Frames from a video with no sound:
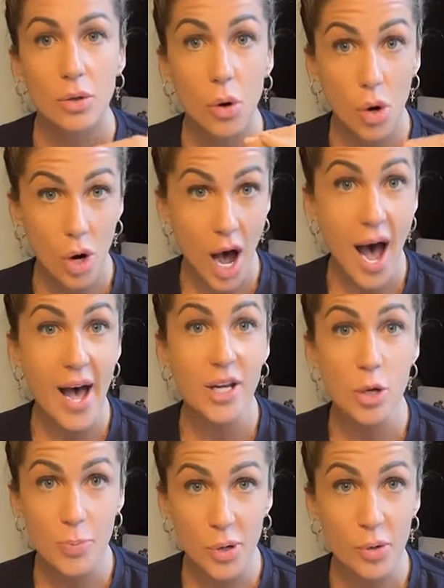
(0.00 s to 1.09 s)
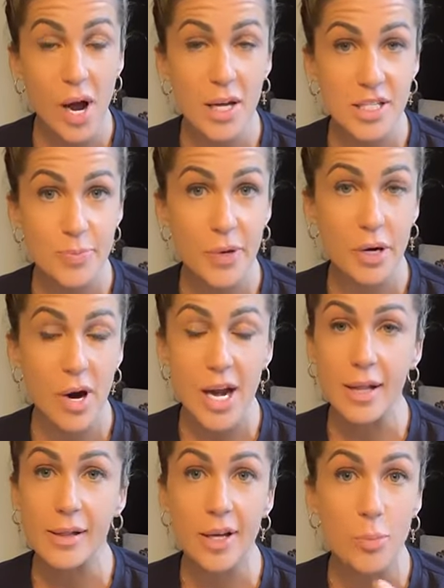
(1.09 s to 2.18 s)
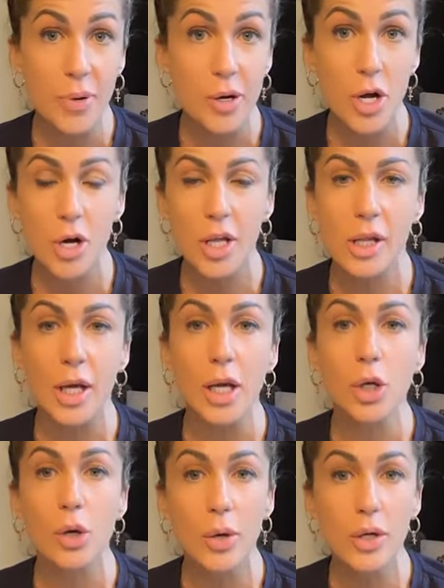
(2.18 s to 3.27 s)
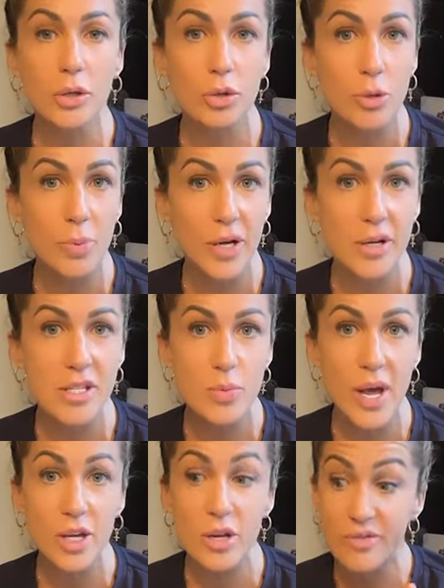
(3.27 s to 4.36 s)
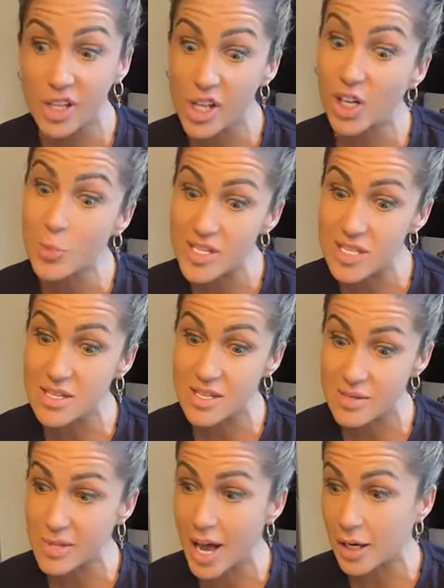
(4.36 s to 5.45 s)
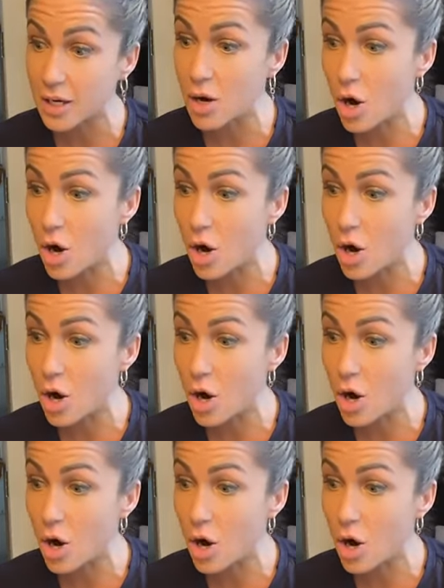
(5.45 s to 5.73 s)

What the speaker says: Or are you sporadically or periodically going through periods where you feel like your business is like